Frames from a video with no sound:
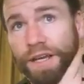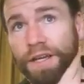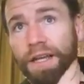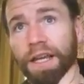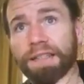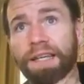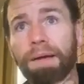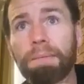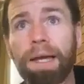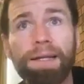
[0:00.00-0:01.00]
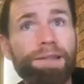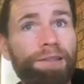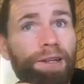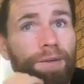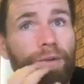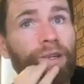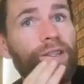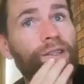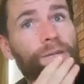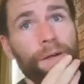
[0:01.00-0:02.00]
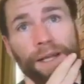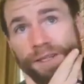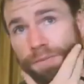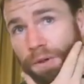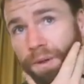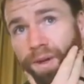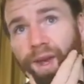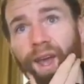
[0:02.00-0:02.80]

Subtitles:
It has come back and slightly worse since my last appointment.